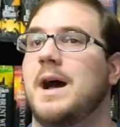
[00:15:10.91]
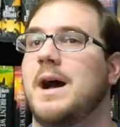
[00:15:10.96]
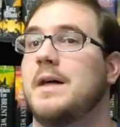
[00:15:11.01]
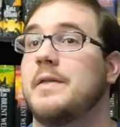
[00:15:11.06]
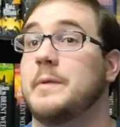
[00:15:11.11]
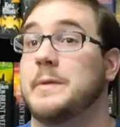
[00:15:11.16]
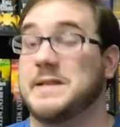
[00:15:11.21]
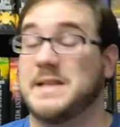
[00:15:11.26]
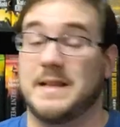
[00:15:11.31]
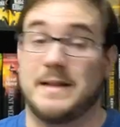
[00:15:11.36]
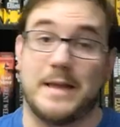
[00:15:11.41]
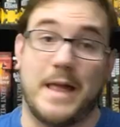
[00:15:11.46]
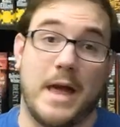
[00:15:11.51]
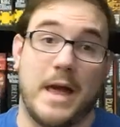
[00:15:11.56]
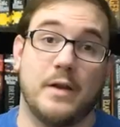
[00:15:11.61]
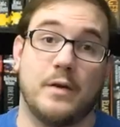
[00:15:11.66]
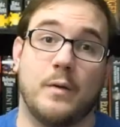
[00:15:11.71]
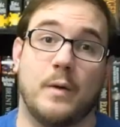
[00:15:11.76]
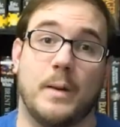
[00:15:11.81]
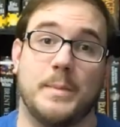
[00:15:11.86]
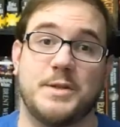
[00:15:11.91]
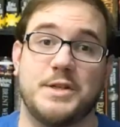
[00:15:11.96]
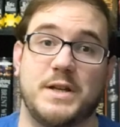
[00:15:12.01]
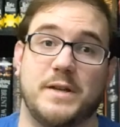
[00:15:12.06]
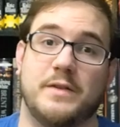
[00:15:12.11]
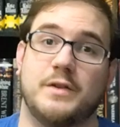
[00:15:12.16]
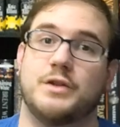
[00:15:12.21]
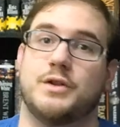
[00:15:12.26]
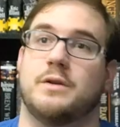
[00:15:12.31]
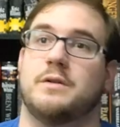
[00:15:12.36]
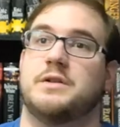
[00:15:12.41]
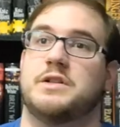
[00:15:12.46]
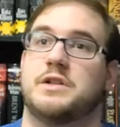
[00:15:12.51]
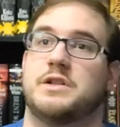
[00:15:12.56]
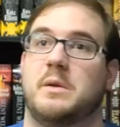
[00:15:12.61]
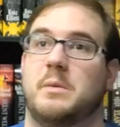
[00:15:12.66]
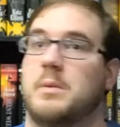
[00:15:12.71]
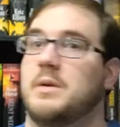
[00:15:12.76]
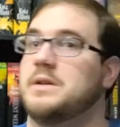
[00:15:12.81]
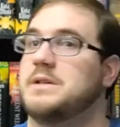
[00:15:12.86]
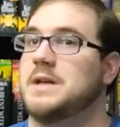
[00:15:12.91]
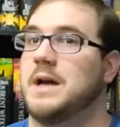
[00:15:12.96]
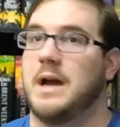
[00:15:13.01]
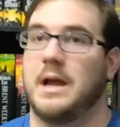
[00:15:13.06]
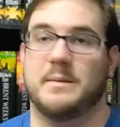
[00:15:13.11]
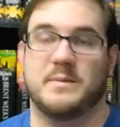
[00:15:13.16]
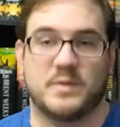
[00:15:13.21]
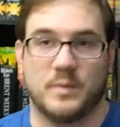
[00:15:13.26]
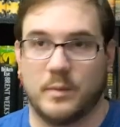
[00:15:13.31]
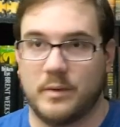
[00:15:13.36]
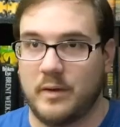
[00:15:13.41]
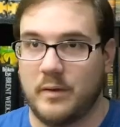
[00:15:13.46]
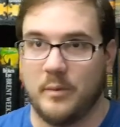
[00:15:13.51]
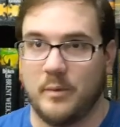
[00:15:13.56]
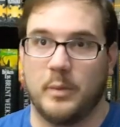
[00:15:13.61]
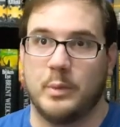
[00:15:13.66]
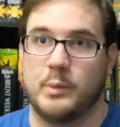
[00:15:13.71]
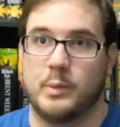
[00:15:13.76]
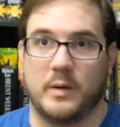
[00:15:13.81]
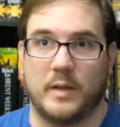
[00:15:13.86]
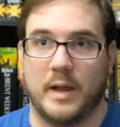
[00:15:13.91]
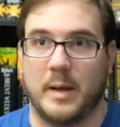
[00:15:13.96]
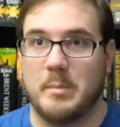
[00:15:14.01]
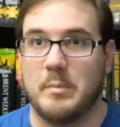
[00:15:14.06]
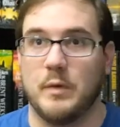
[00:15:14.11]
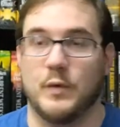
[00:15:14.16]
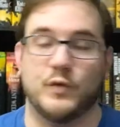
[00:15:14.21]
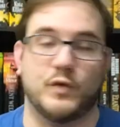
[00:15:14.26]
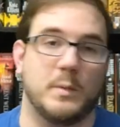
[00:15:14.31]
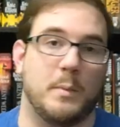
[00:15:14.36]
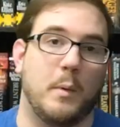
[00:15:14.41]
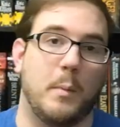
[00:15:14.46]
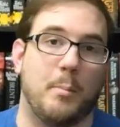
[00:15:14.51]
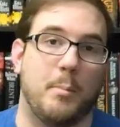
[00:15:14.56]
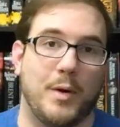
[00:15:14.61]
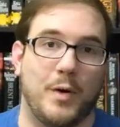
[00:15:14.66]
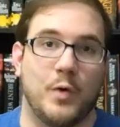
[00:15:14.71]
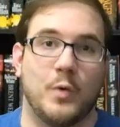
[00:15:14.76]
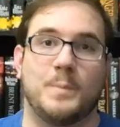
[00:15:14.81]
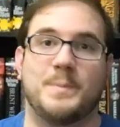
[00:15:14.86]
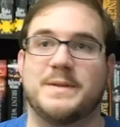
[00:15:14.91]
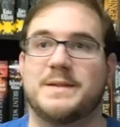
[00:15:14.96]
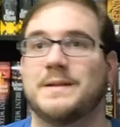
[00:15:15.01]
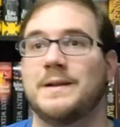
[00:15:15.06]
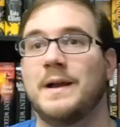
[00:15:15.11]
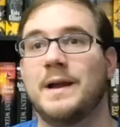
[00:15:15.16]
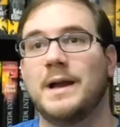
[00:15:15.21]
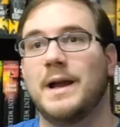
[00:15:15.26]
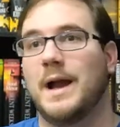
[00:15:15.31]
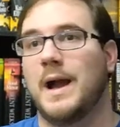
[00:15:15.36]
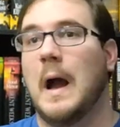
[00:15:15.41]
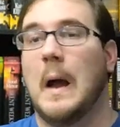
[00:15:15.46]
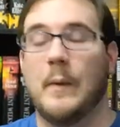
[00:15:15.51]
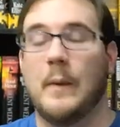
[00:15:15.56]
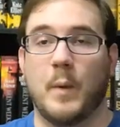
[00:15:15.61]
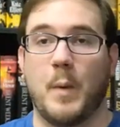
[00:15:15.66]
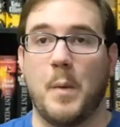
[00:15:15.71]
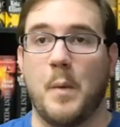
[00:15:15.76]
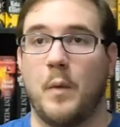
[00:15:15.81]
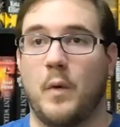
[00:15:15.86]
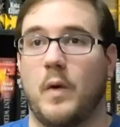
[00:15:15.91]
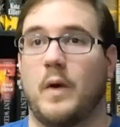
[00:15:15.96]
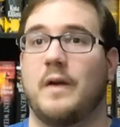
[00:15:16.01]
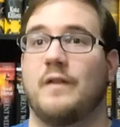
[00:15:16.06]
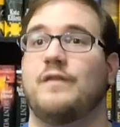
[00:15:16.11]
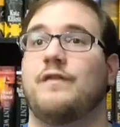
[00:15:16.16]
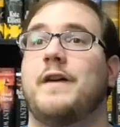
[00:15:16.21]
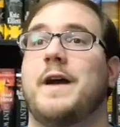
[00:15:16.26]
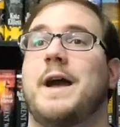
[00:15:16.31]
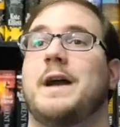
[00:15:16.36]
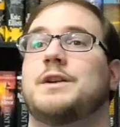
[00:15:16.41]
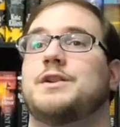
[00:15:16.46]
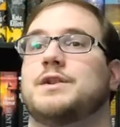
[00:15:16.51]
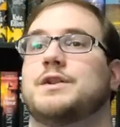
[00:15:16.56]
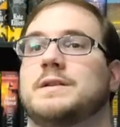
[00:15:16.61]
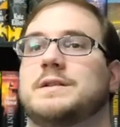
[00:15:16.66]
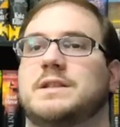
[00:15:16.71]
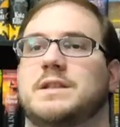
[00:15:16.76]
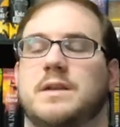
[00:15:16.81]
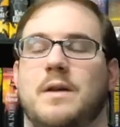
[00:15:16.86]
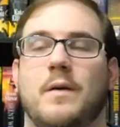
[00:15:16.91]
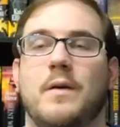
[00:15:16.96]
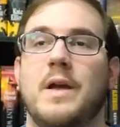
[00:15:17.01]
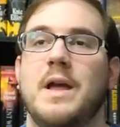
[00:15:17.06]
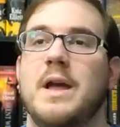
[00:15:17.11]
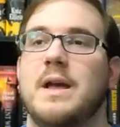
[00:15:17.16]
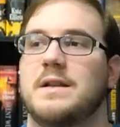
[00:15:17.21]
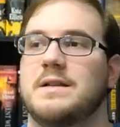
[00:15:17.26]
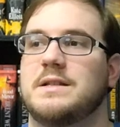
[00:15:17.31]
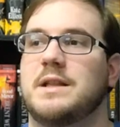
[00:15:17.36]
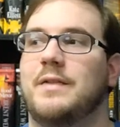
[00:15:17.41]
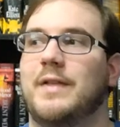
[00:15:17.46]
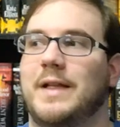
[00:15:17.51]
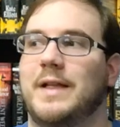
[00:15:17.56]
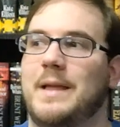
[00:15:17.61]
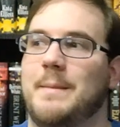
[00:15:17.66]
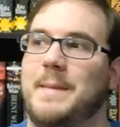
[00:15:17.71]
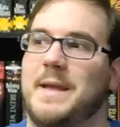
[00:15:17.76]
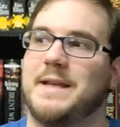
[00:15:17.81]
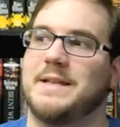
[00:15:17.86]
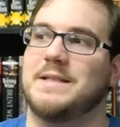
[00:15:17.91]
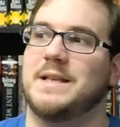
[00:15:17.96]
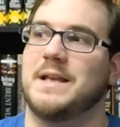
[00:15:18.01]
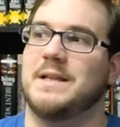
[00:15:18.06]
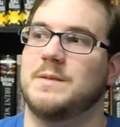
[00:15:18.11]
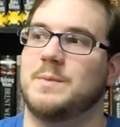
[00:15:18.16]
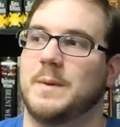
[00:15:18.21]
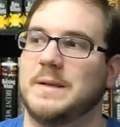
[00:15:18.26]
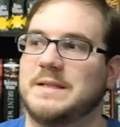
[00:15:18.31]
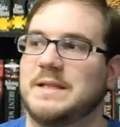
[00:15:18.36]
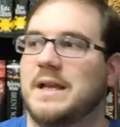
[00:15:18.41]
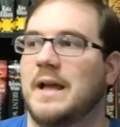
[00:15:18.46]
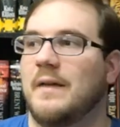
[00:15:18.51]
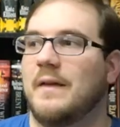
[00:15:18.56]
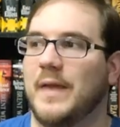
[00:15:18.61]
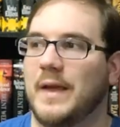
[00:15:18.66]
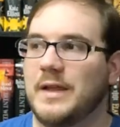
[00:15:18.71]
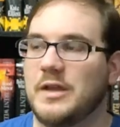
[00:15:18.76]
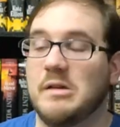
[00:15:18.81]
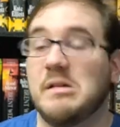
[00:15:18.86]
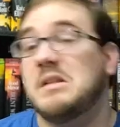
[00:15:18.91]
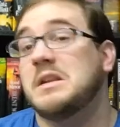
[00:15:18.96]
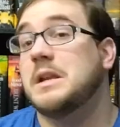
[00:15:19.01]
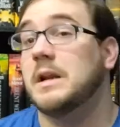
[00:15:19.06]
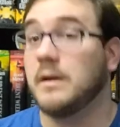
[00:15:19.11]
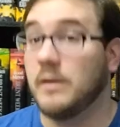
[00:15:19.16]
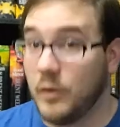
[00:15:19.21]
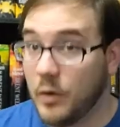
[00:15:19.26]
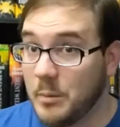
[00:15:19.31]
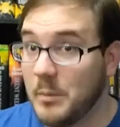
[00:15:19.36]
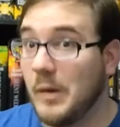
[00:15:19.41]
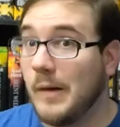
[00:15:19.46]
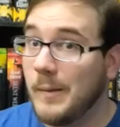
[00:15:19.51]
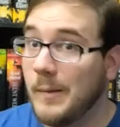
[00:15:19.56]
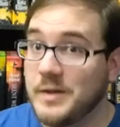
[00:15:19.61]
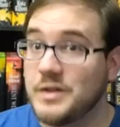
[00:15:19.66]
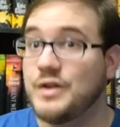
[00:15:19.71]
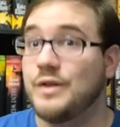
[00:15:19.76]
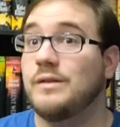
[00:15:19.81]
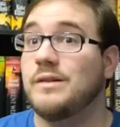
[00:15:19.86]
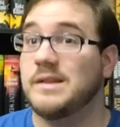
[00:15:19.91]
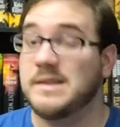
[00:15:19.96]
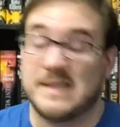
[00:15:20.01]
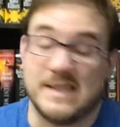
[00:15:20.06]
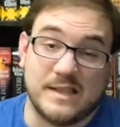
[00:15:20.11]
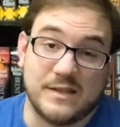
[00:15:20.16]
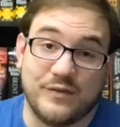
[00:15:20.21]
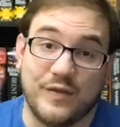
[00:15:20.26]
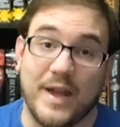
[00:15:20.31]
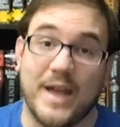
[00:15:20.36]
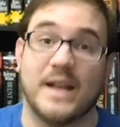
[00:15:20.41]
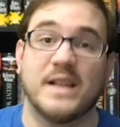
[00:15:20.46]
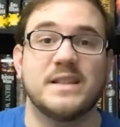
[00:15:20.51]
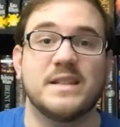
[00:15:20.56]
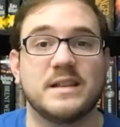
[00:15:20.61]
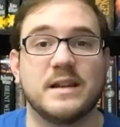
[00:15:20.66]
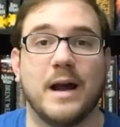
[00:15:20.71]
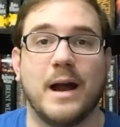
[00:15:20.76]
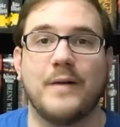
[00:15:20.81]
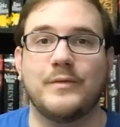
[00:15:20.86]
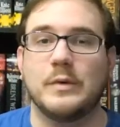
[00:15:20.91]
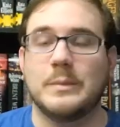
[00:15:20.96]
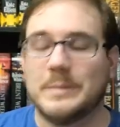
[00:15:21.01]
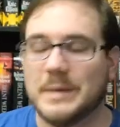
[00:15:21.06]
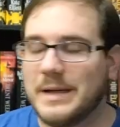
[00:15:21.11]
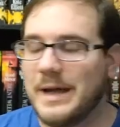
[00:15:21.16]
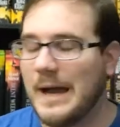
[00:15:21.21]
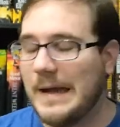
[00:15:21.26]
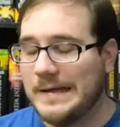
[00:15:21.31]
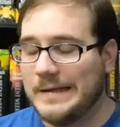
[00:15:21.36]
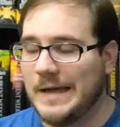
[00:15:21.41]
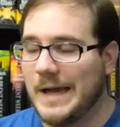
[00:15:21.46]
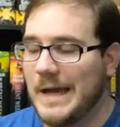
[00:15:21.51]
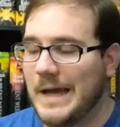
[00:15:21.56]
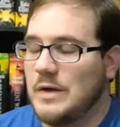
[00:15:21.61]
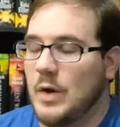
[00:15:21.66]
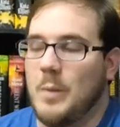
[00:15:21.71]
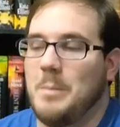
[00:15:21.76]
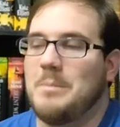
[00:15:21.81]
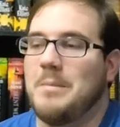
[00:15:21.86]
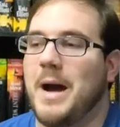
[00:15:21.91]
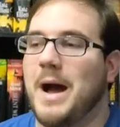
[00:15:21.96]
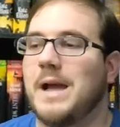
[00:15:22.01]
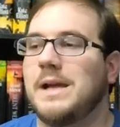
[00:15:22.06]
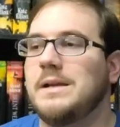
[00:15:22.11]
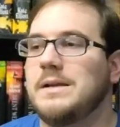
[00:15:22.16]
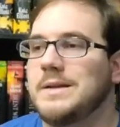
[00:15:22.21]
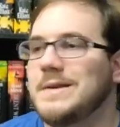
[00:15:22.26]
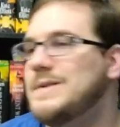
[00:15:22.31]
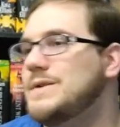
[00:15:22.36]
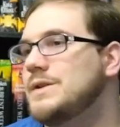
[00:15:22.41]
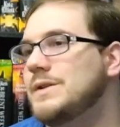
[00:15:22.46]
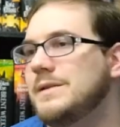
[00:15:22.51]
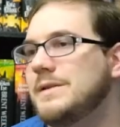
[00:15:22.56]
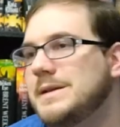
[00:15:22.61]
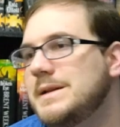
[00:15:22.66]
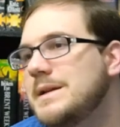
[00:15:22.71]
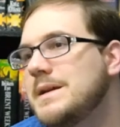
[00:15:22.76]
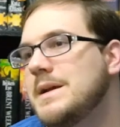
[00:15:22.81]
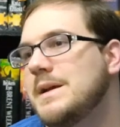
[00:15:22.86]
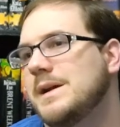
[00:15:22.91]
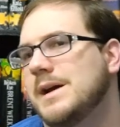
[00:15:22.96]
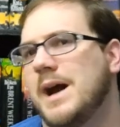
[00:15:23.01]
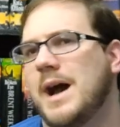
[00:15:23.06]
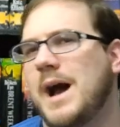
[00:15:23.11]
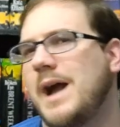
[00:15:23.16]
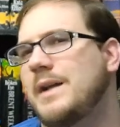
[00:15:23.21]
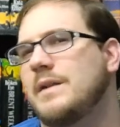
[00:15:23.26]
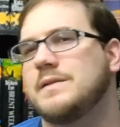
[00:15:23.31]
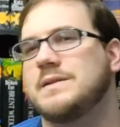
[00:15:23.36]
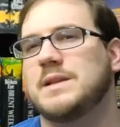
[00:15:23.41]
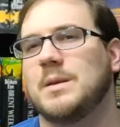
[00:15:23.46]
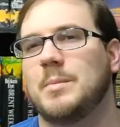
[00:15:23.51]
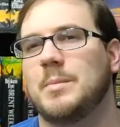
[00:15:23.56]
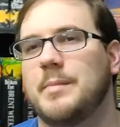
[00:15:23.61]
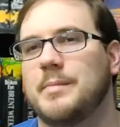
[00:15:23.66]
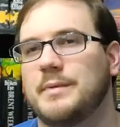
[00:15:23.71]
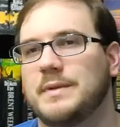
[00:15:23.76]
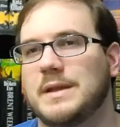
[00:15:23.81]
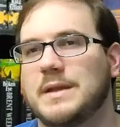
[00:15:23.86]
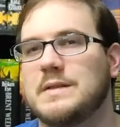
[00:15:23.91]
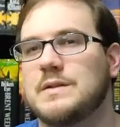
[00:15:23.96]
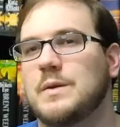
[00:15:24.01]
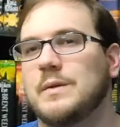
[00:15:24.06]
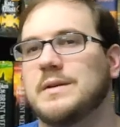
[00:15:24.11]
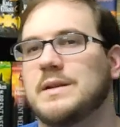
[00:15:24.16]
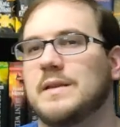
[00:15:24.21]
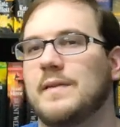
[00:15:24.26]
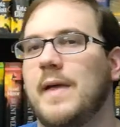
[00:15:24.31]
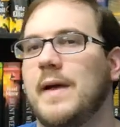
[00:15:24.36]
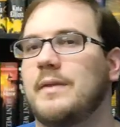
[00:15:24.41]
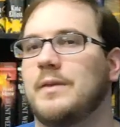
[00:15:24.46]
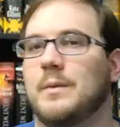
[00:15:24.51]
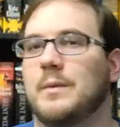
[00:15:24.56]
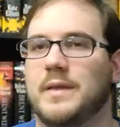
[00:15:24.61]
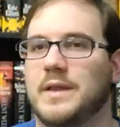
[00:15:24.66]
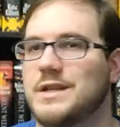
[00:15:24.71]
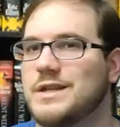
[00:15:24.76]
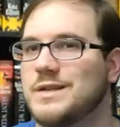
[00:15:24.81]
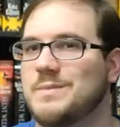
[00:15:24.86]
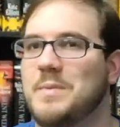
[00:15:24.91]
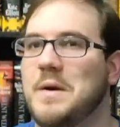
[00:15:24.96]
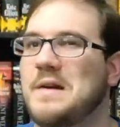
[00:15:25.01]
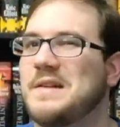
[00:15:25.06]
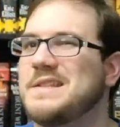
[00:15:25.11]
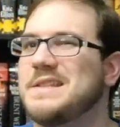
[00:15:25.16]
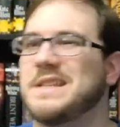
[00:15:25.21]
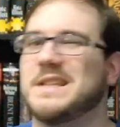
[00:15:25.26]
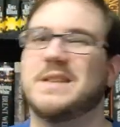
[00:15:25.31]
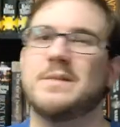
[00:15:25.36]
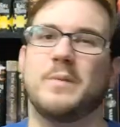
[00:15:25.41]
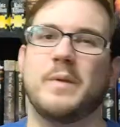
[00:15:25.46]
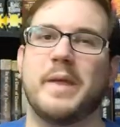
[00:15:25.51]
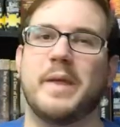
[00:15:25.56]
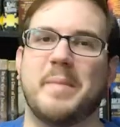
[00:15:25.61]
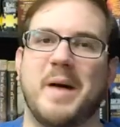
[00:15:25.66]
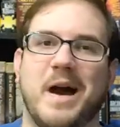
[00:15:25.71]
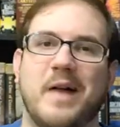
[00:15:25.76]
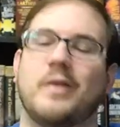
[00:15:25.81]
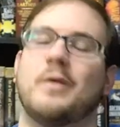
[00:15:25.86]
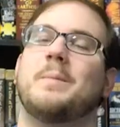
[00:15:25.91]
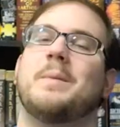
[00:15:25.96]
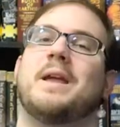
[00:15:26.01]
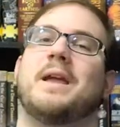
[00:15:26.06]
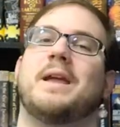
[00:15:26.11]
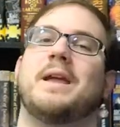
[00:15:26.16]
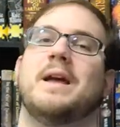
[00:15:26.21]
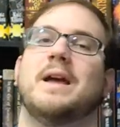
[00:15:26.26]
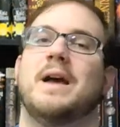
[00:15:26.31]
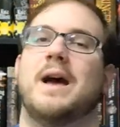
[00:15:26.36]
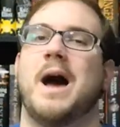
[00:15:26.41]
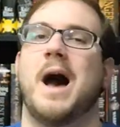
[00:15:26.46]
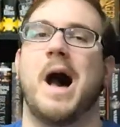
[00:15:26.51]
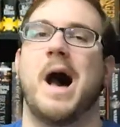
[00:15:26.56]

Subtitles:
There was a lot of corruption in the church. There were times where there were like multiple popes, and there were warring factions, so stuff like that makes sense. Once again, like, you could get a little more original because it's a fantasy novel, but I don't mind usually. I know some people in Discord didn't like the religious parts. That didn't really bother me.